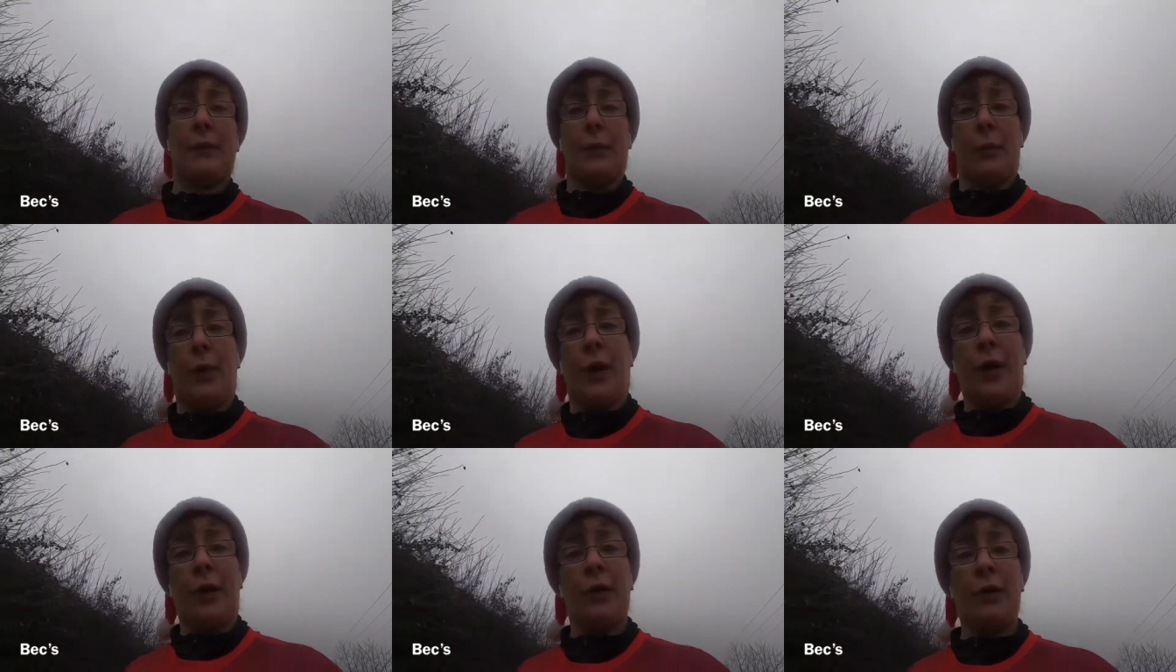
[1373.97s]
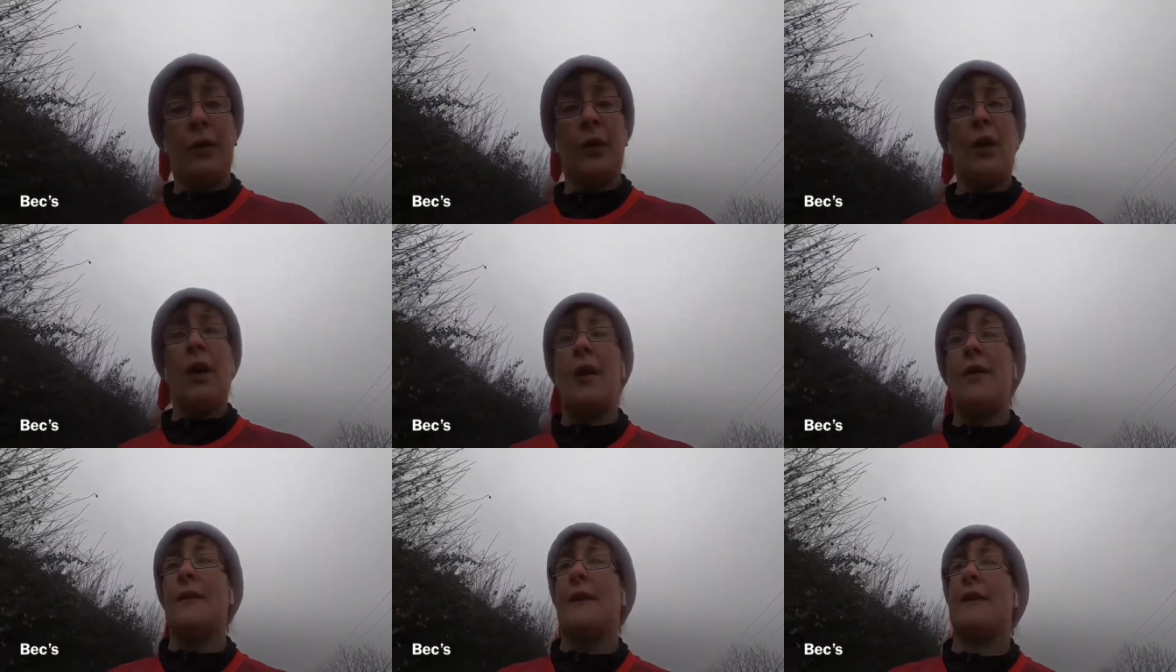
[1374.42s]
one,
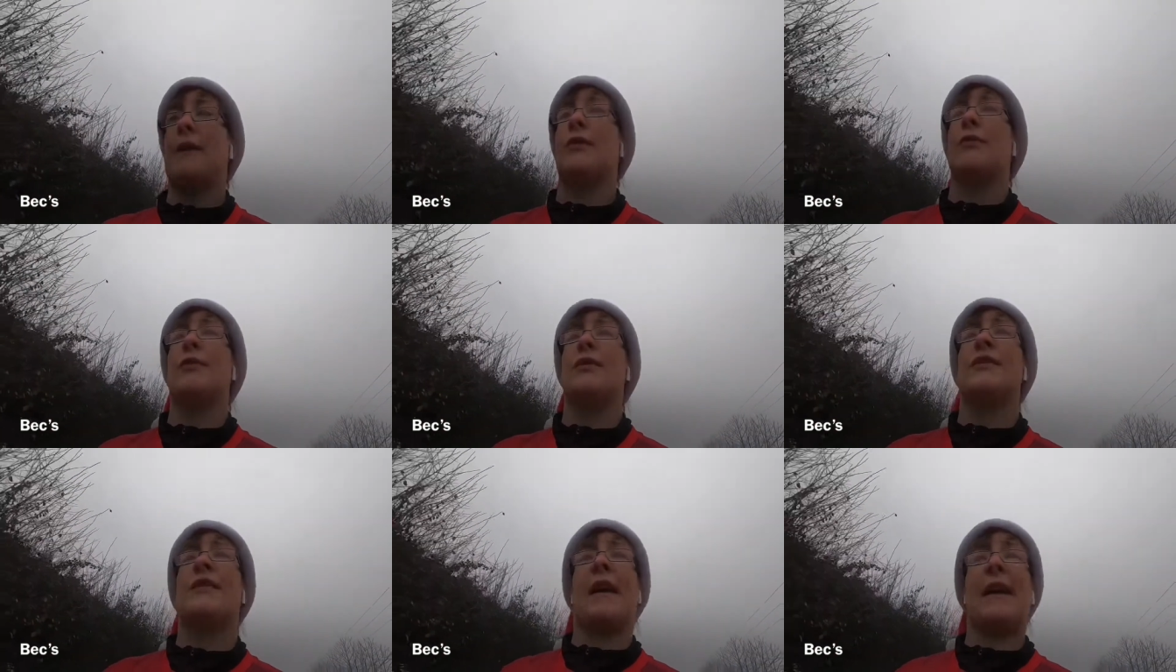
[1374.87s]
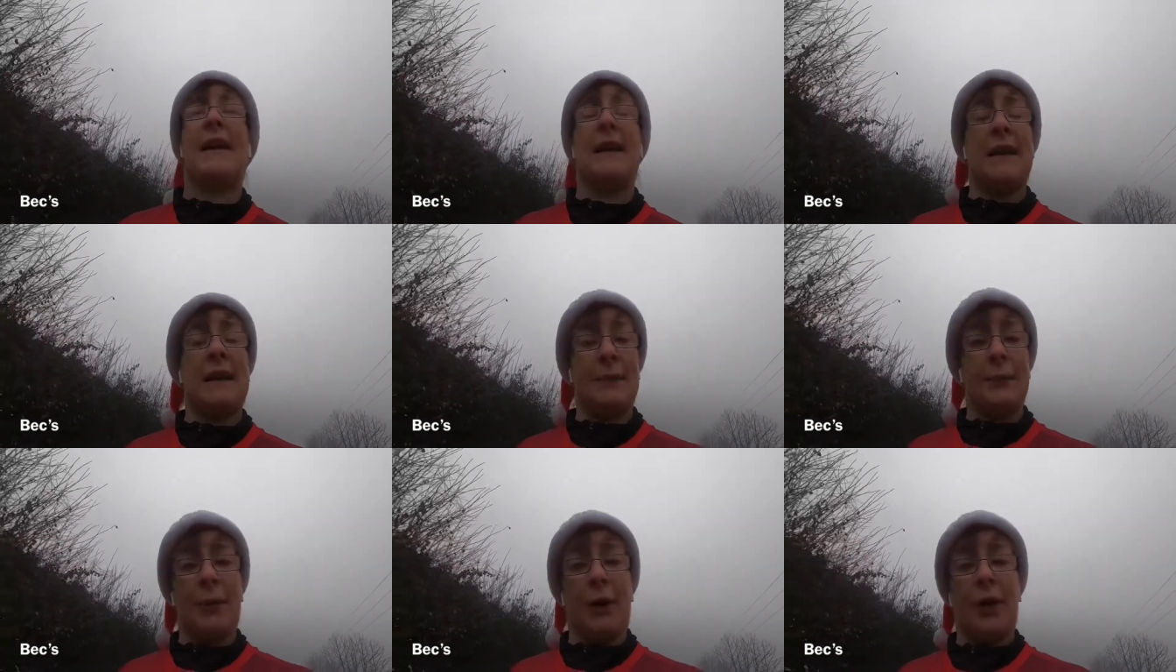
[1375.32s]
they do a
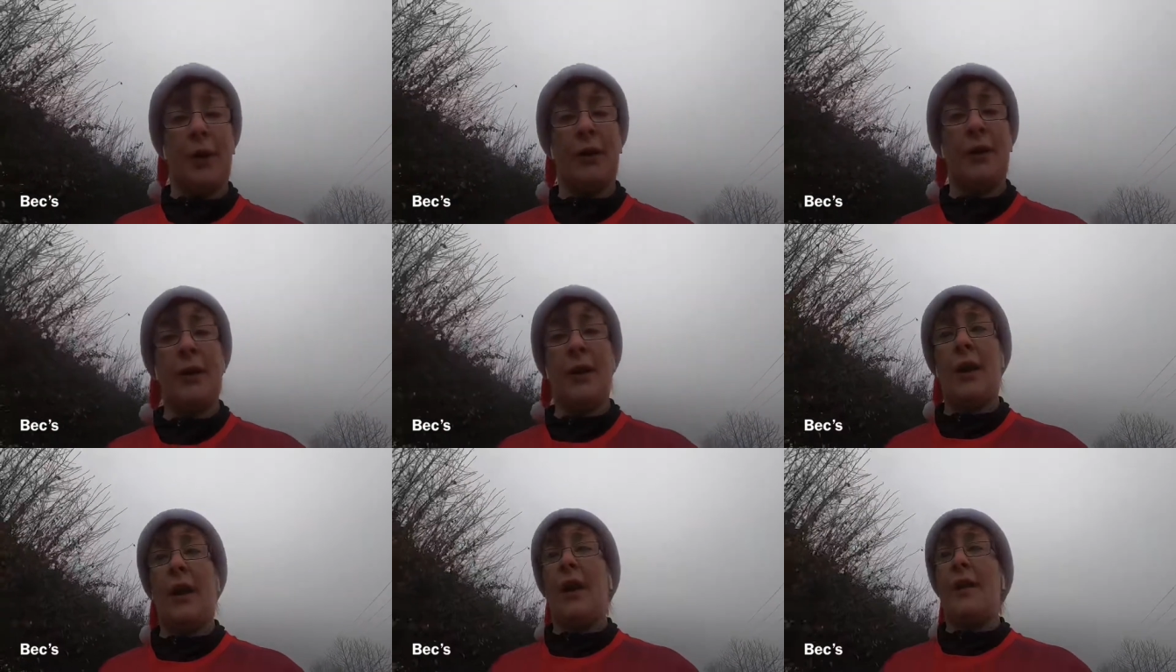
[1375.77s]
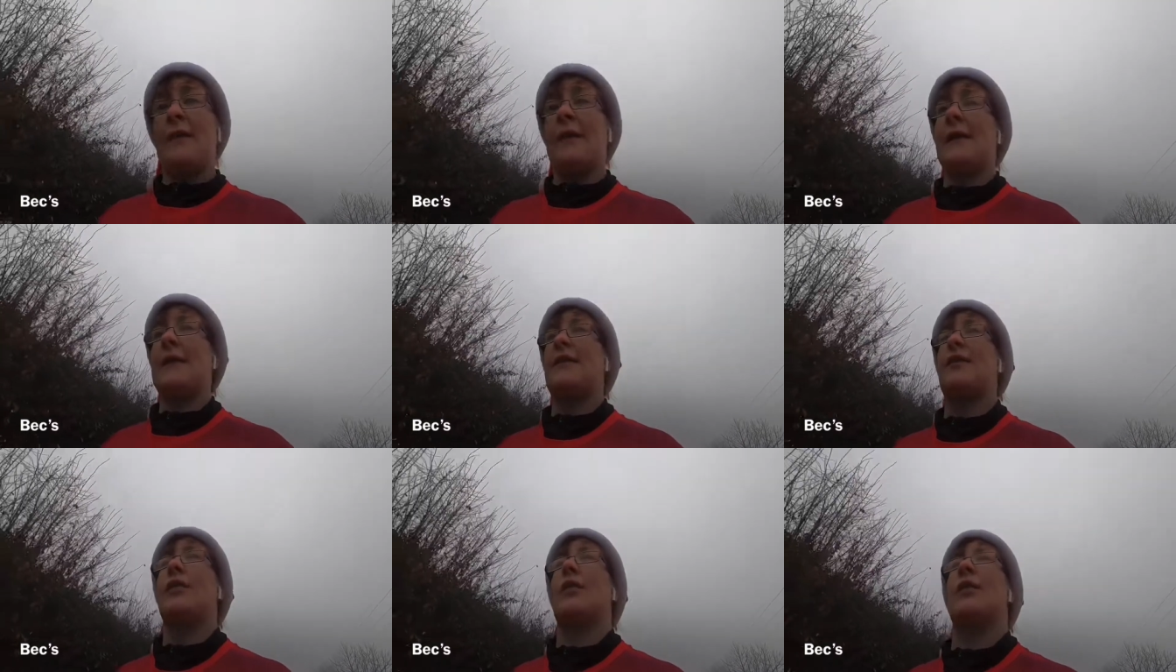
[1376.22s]
daily one, they
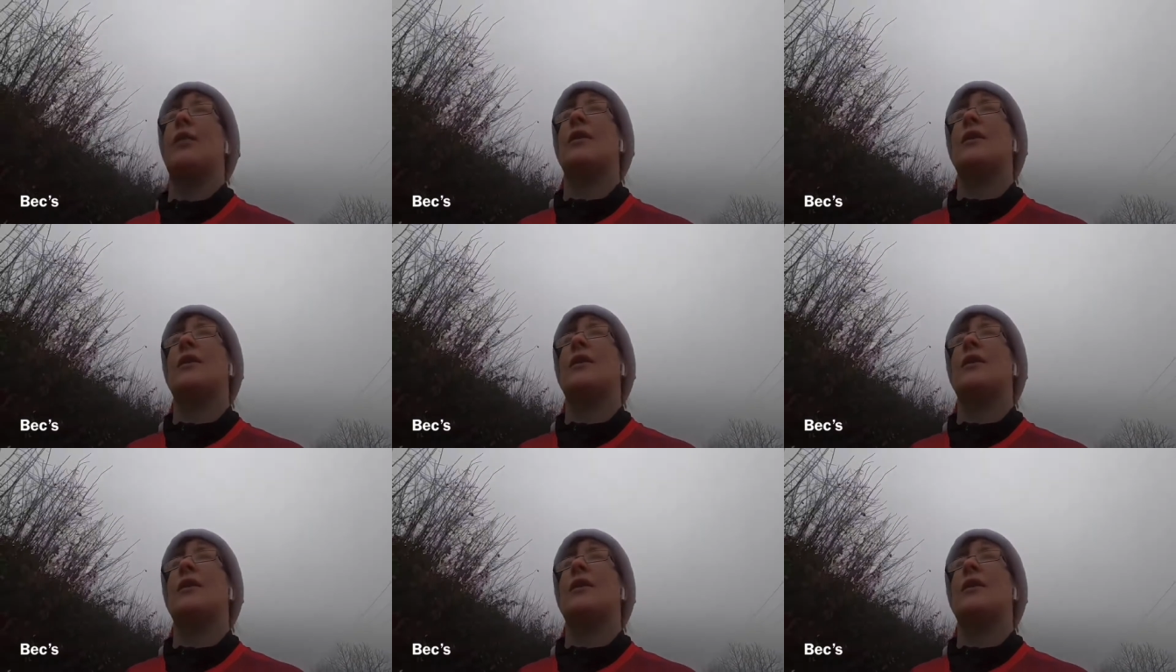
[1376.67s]
do a